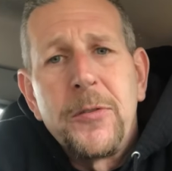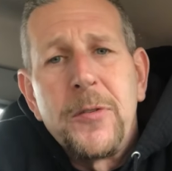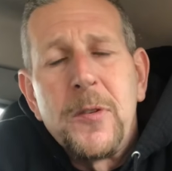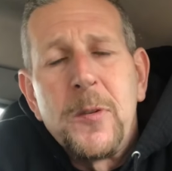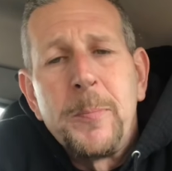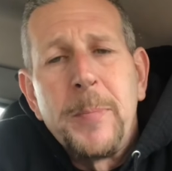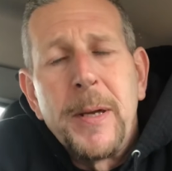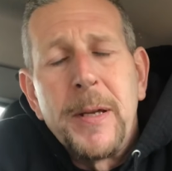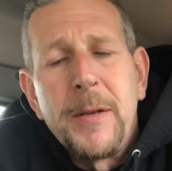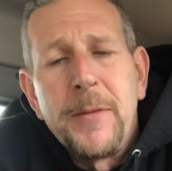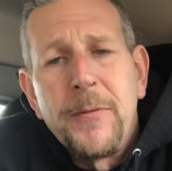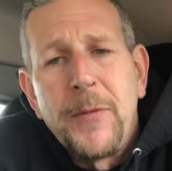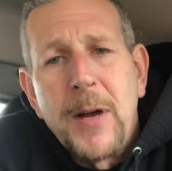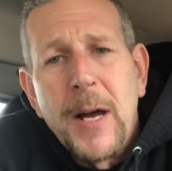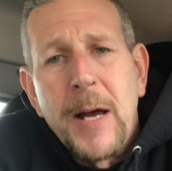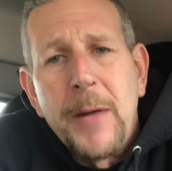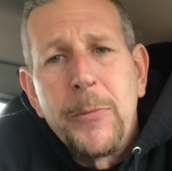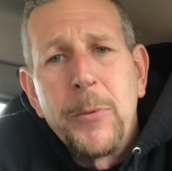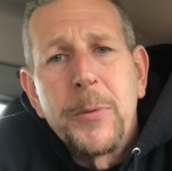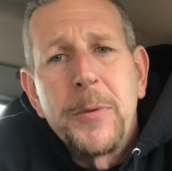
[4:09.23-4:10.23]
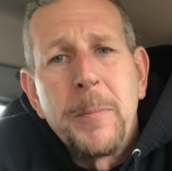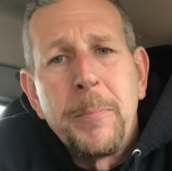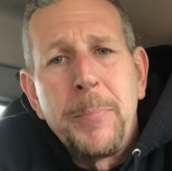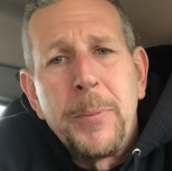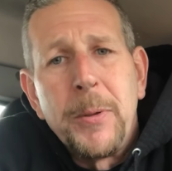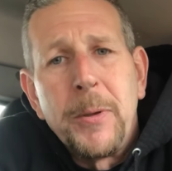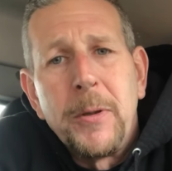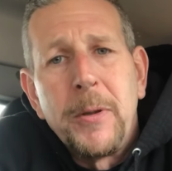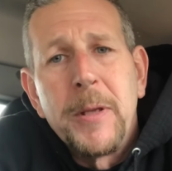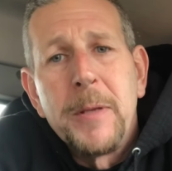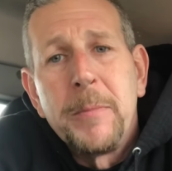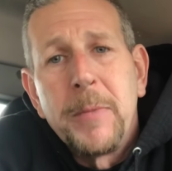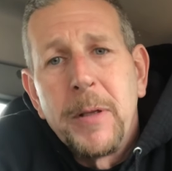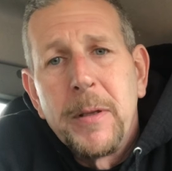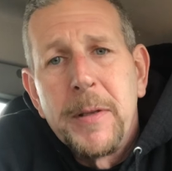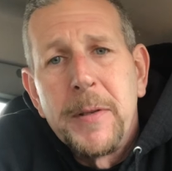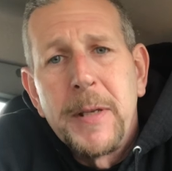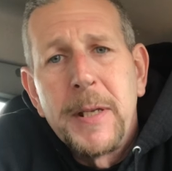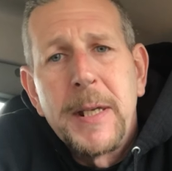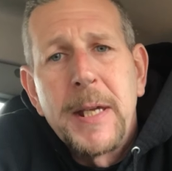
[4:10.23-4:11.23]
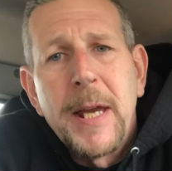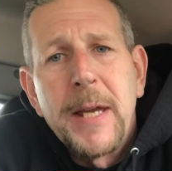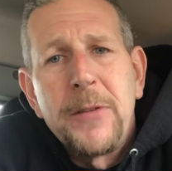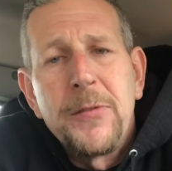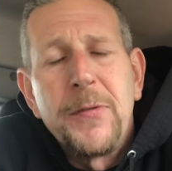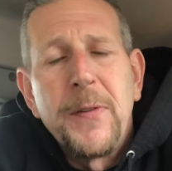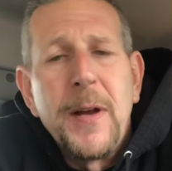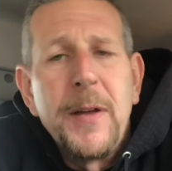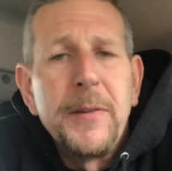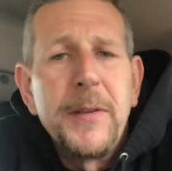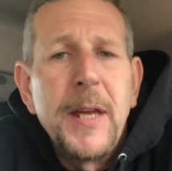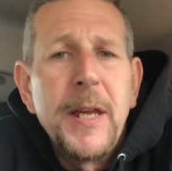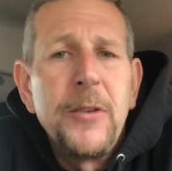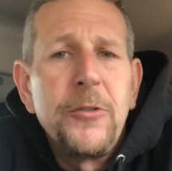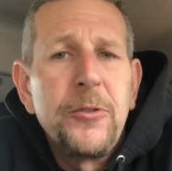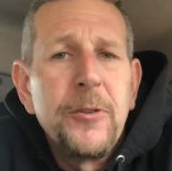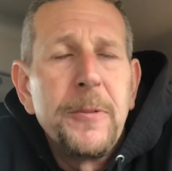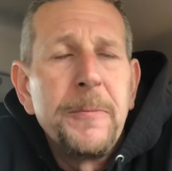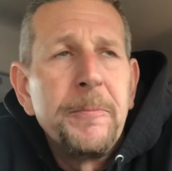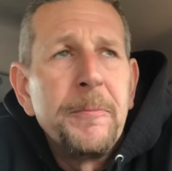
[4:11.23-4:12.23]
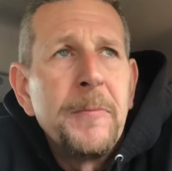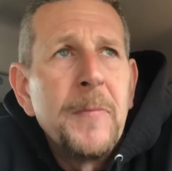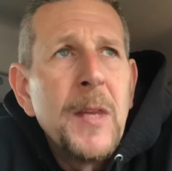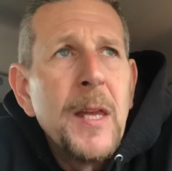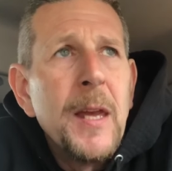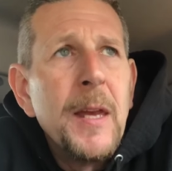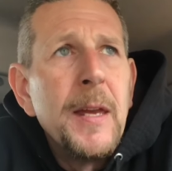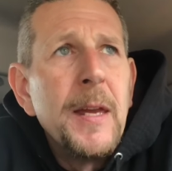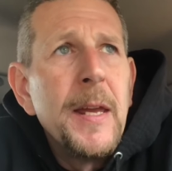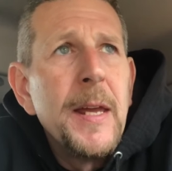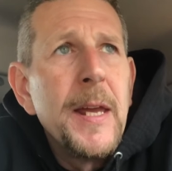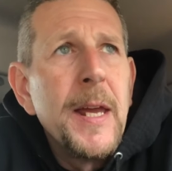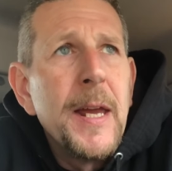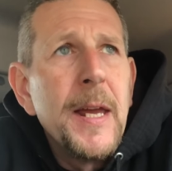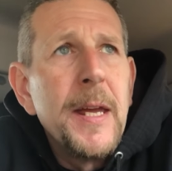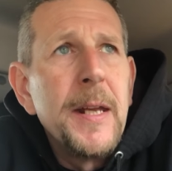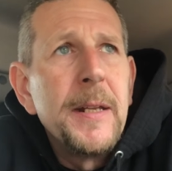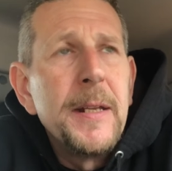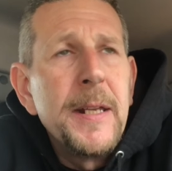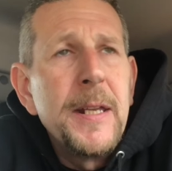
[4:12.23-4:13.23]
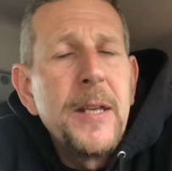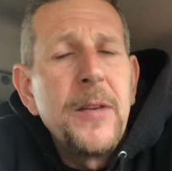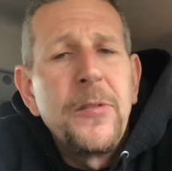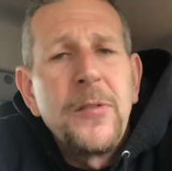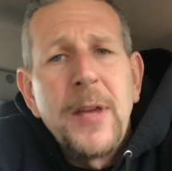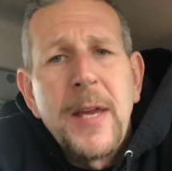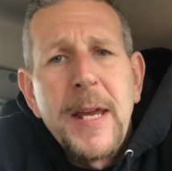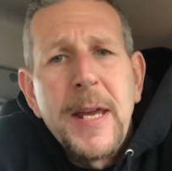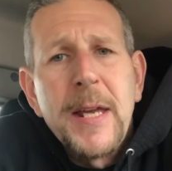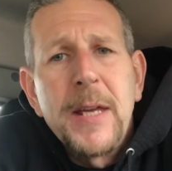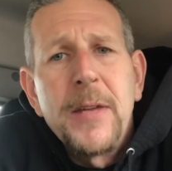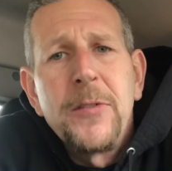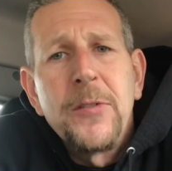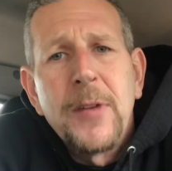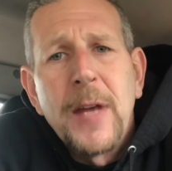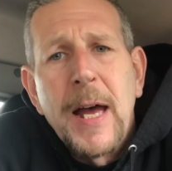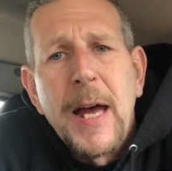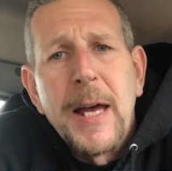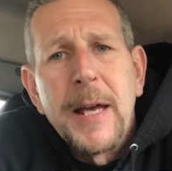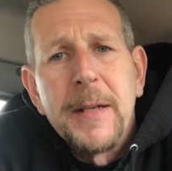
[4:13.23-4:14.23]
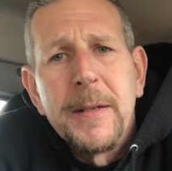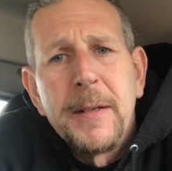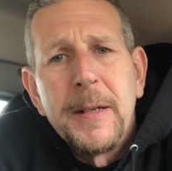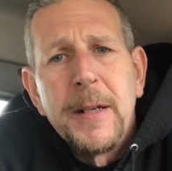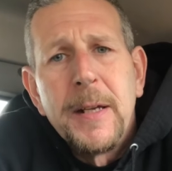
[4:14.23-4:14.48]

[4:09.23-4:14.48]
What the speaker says: he's been involved with the Bill and Melinda Gates Foundation, and he's hands-on